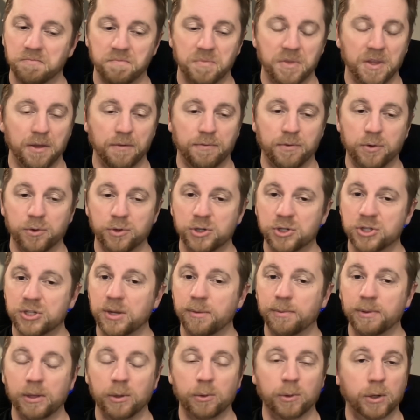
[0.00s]
If you just
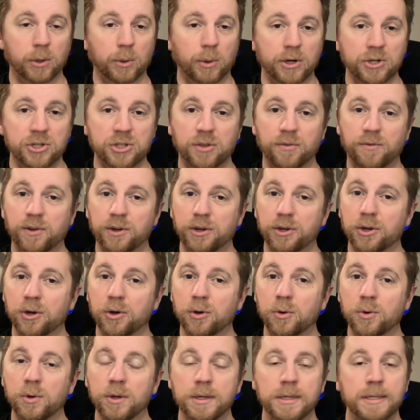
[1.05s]
simply want to watch the
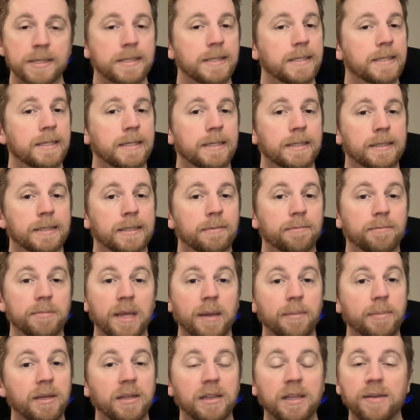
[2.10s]
video,
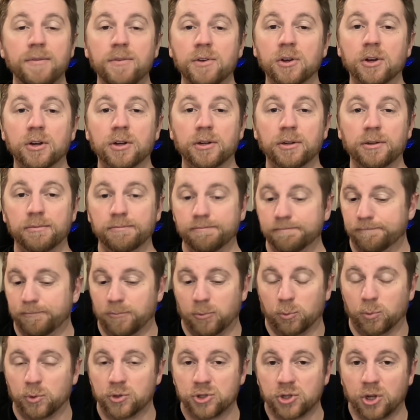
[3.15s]
maybe leave your
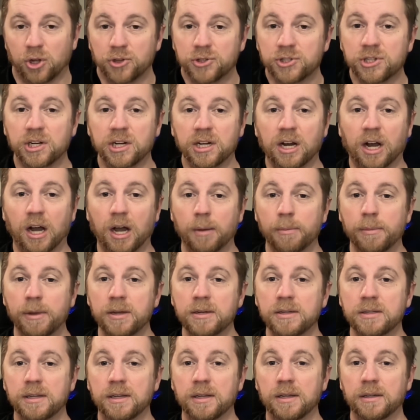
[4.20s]
results in a
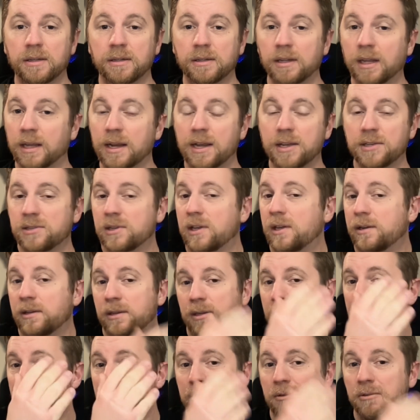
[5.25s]
comment, and like I said,
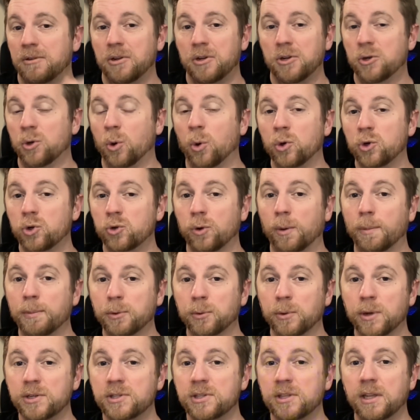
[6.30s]
don't show up the
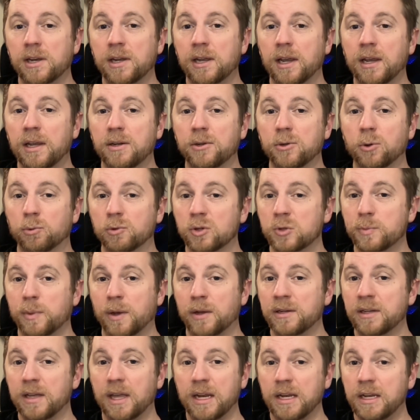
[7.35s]
rest of the day and don't
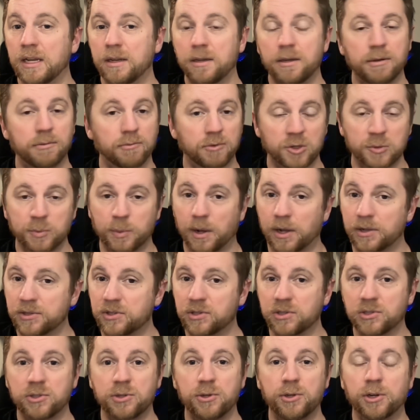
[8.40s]
respond to any
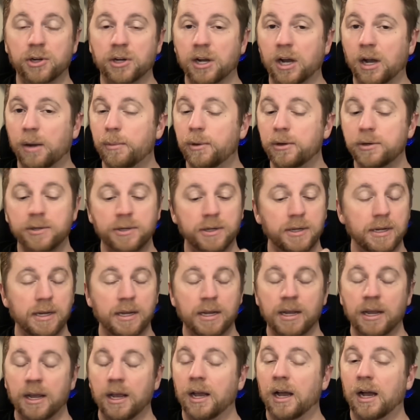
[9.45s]
responses to your comment.
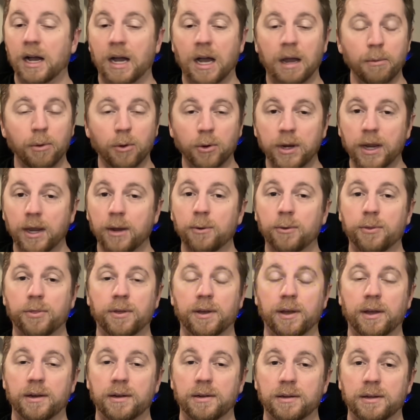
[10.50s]
I'm okay with
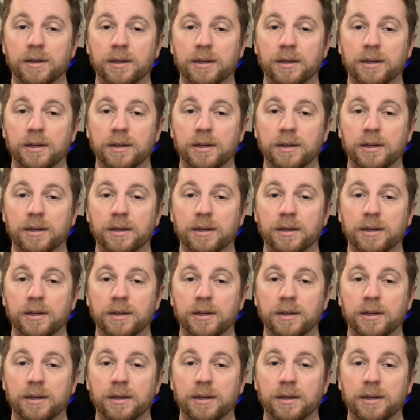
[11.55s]
that.